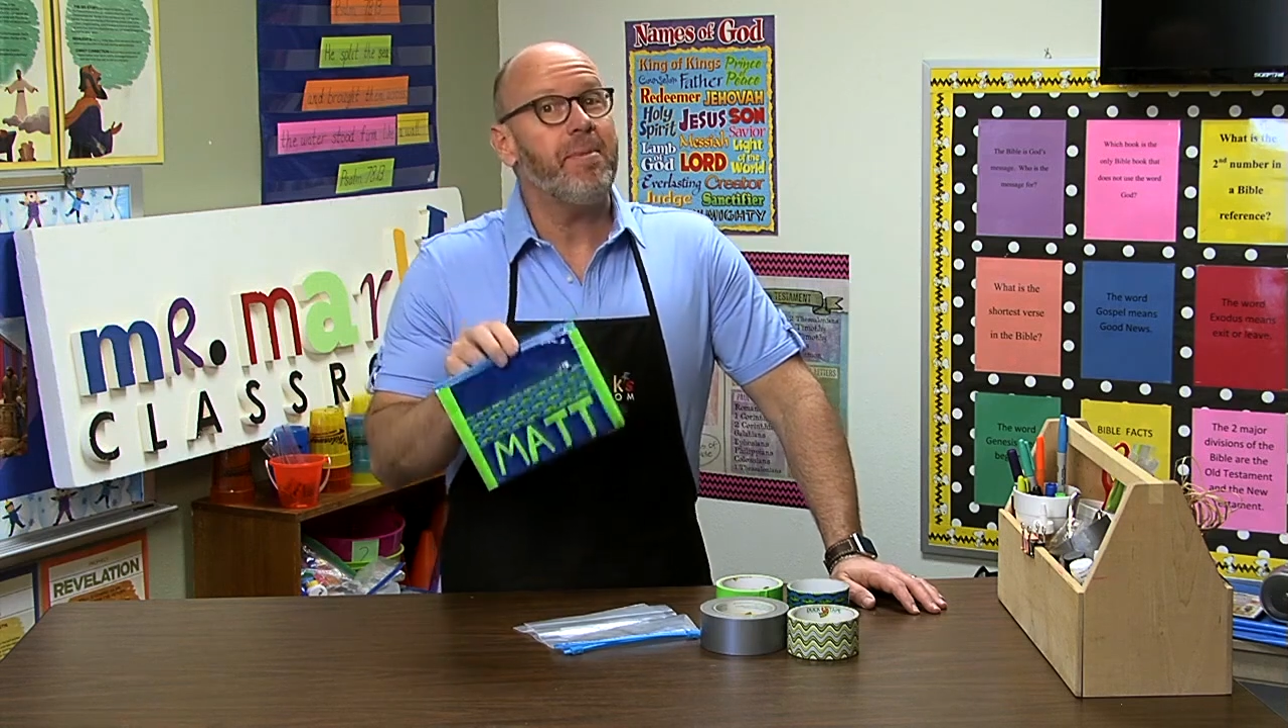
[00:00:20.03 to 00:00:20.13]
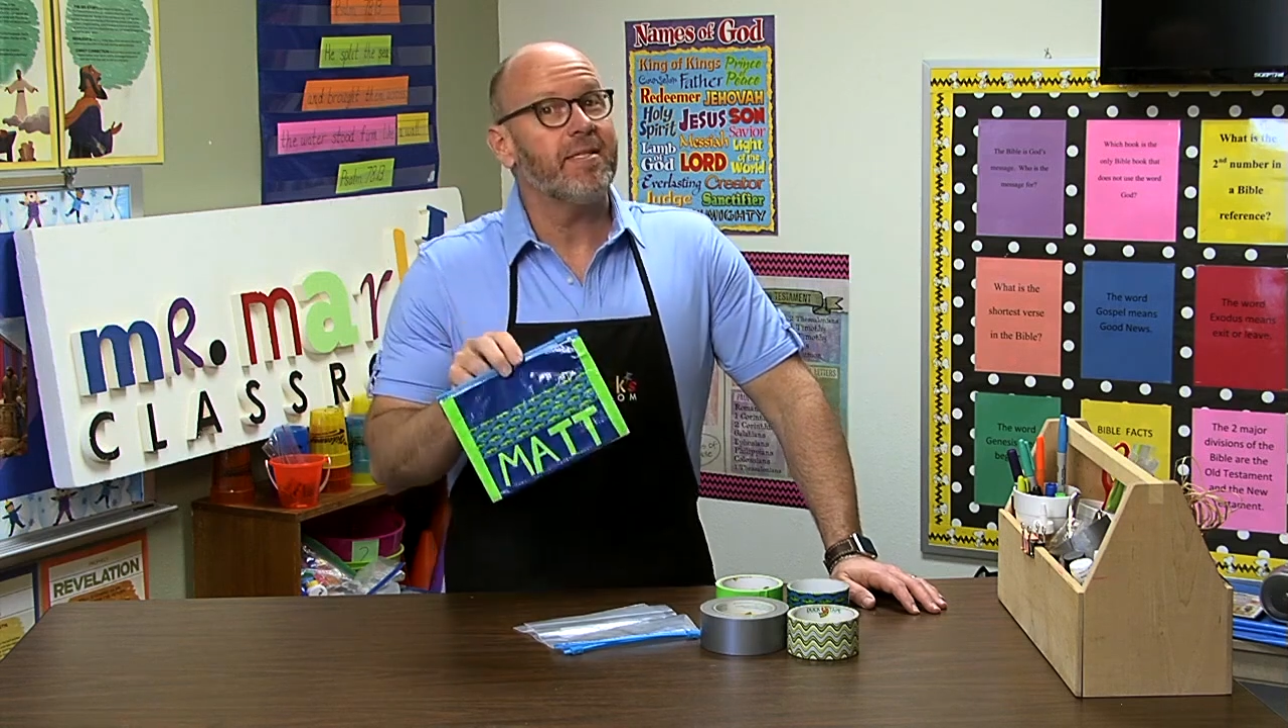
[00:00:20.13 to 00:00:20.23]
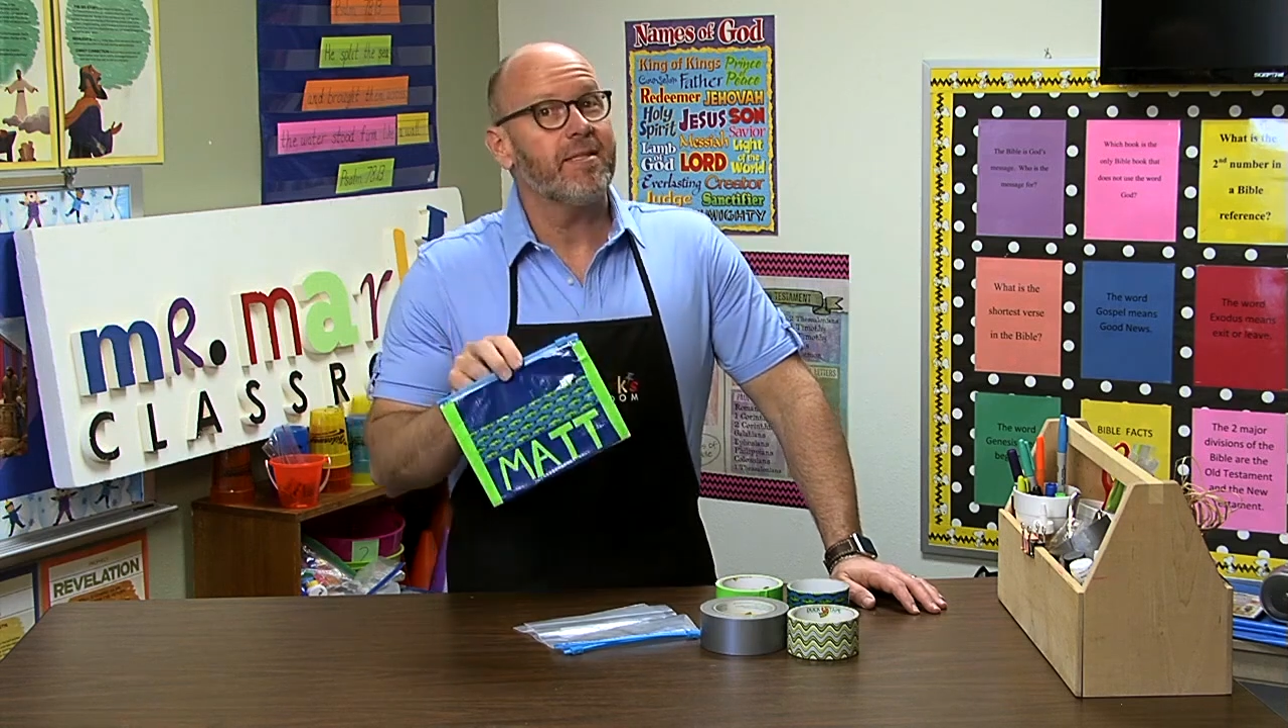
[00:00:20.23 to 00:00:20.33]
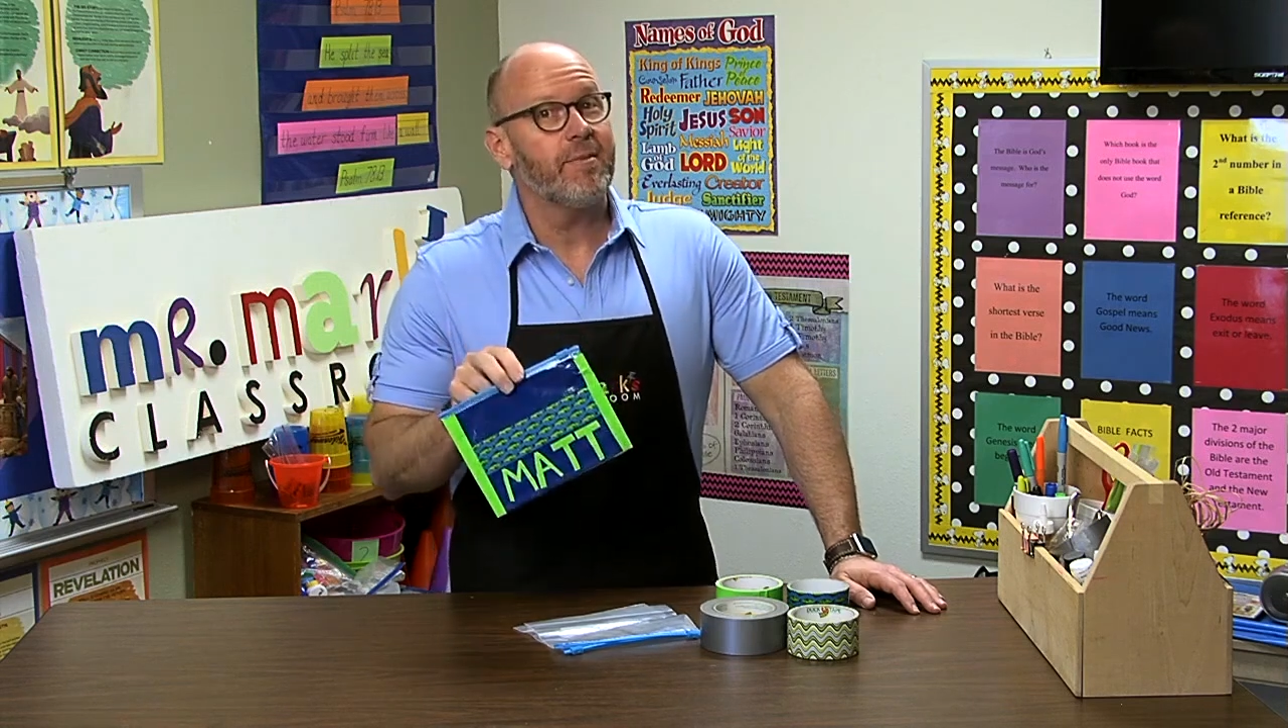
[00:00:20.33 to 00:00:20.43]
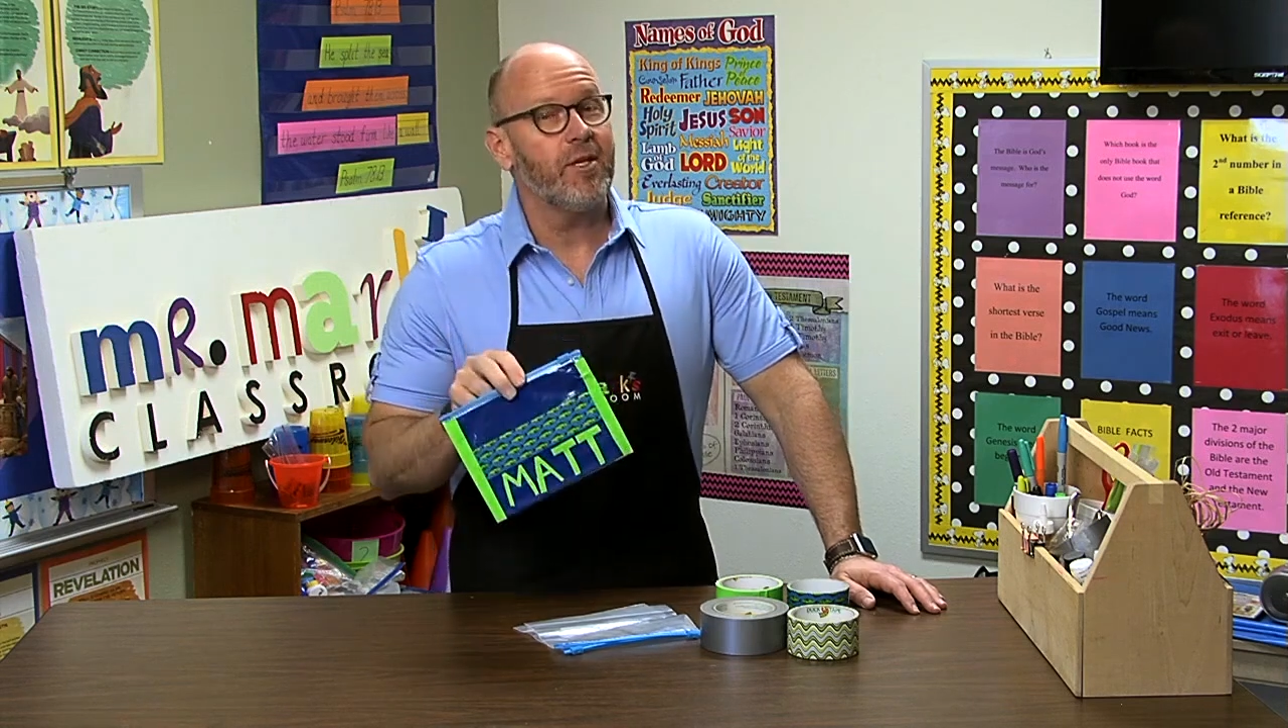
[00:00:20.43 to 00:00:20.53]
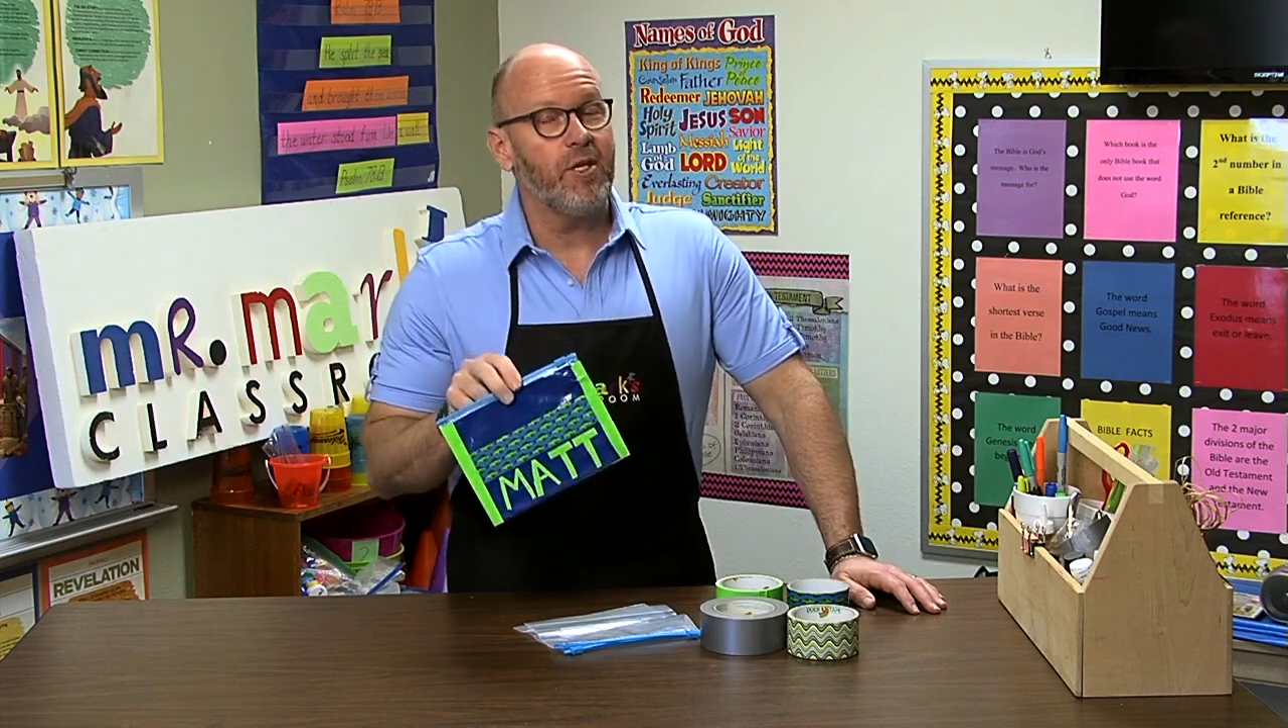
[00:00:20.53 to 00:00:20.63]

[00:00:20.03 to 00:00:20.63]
be something